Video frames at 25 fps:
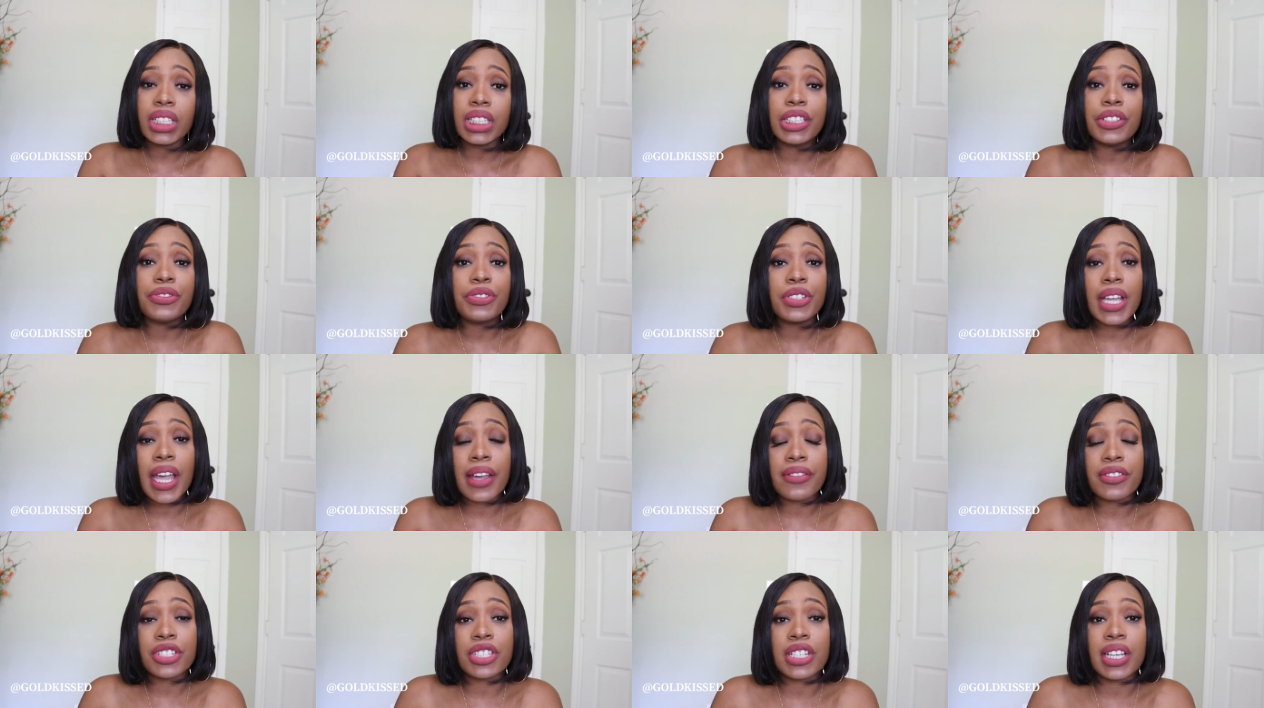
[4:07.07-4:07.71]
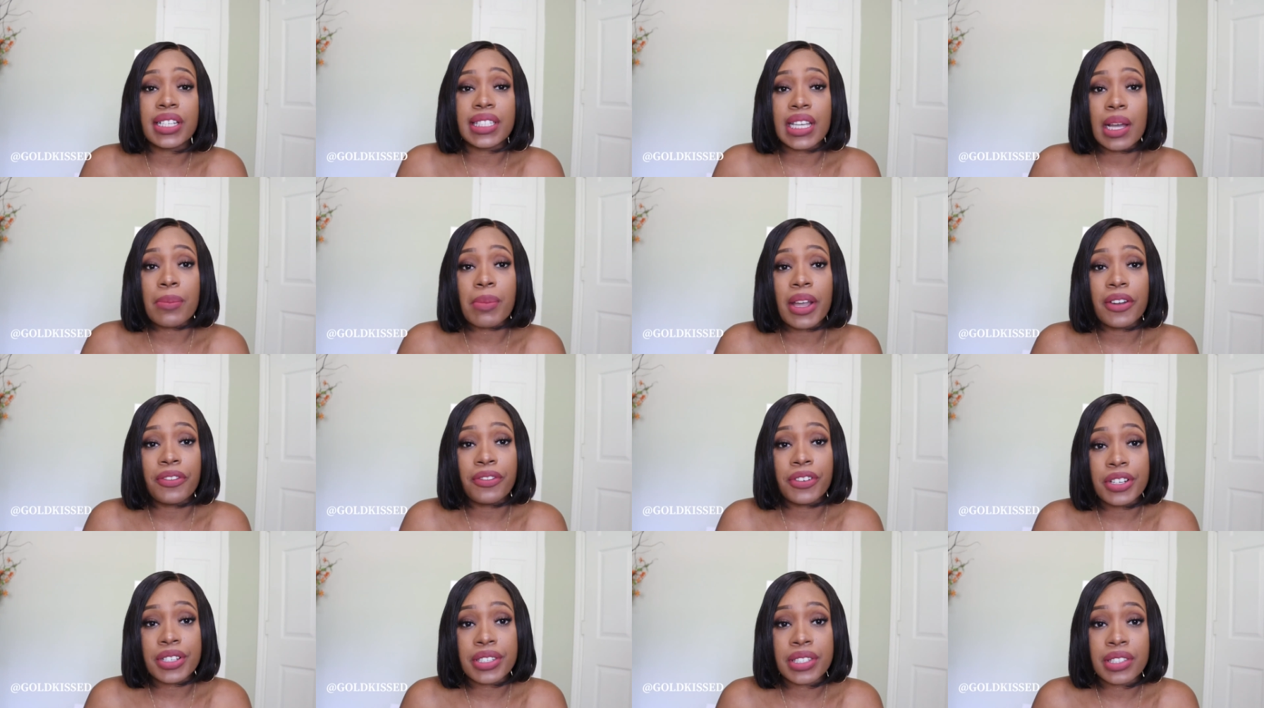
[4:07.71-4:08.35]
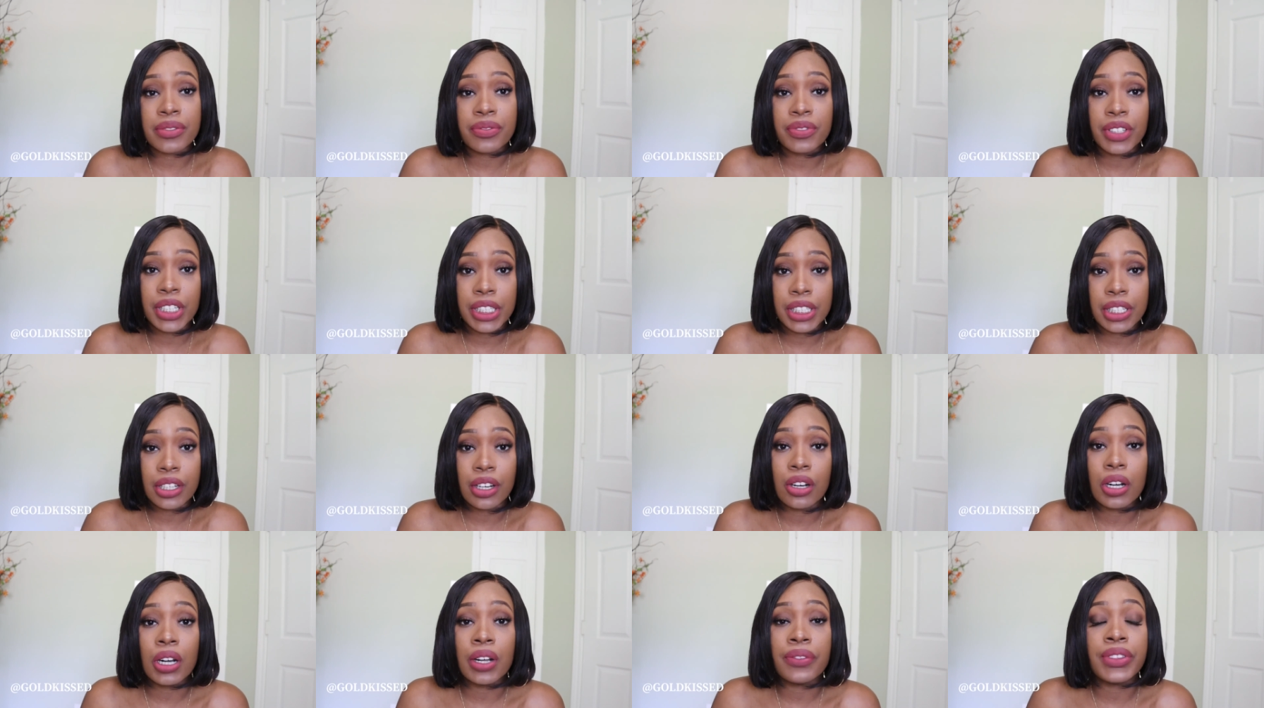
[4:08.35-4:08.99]
if you haven't checked out my first
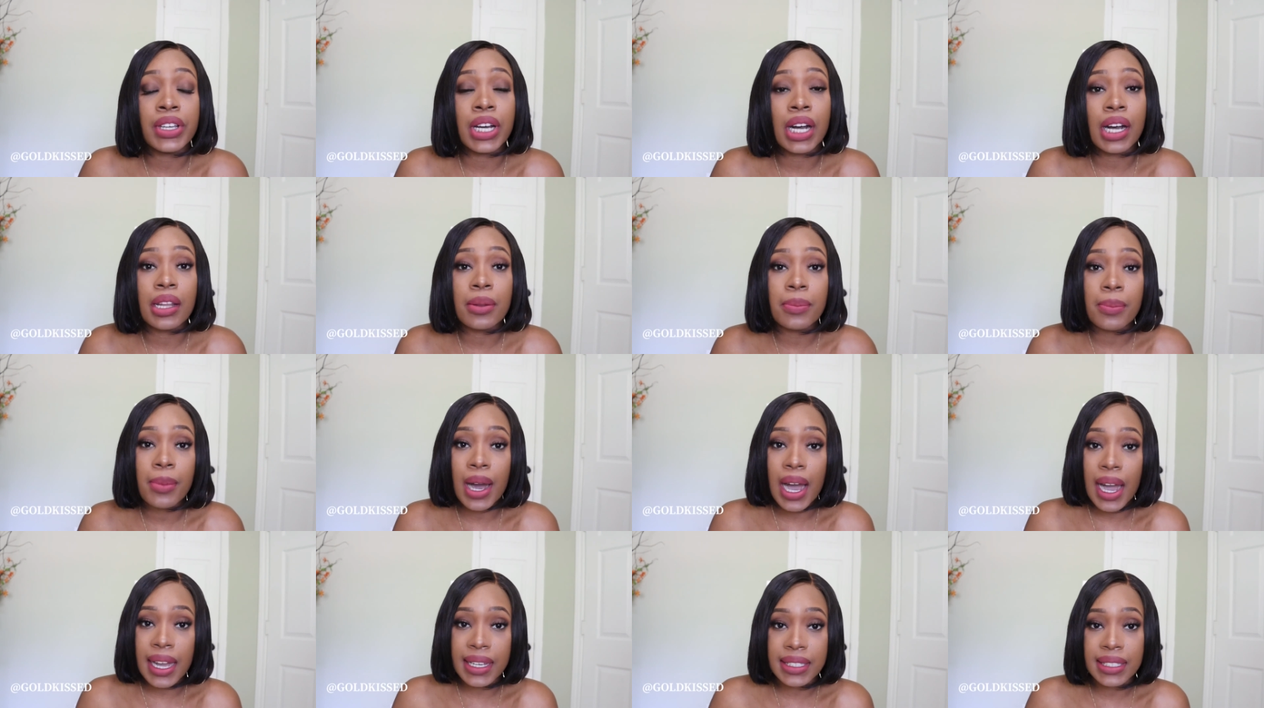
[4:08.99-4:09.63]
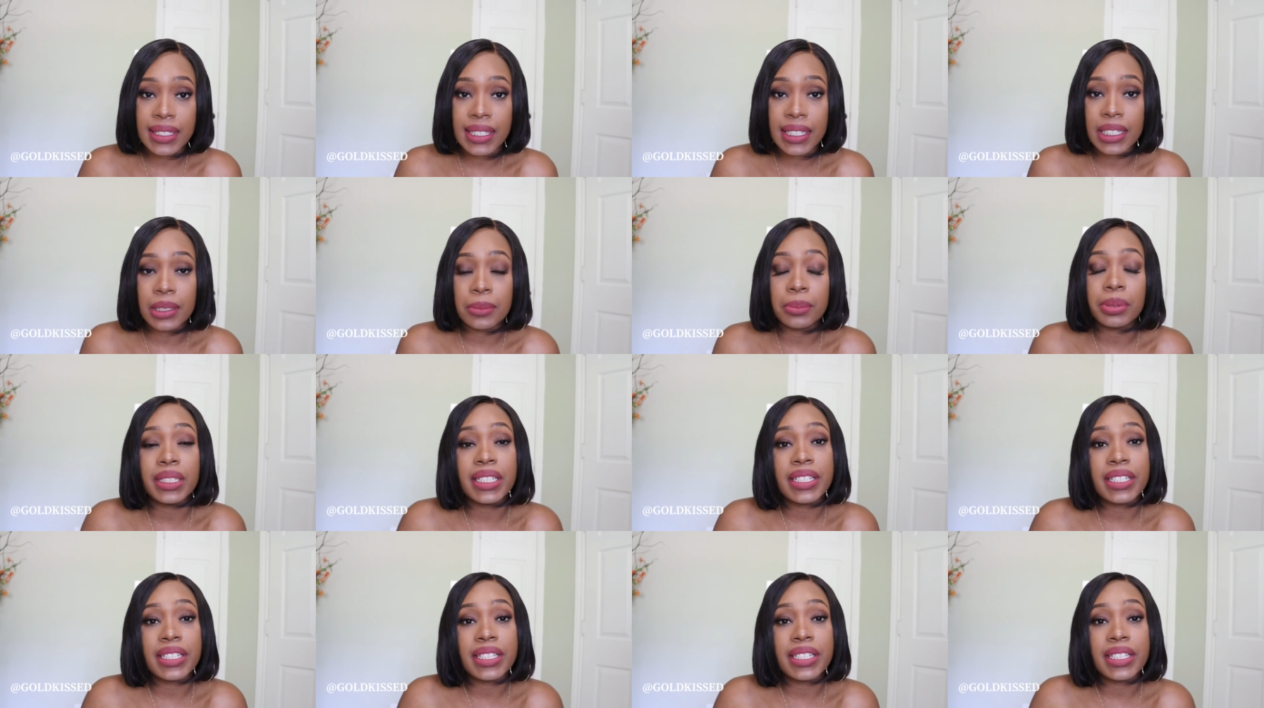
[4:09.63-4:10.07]
video of the unboxing,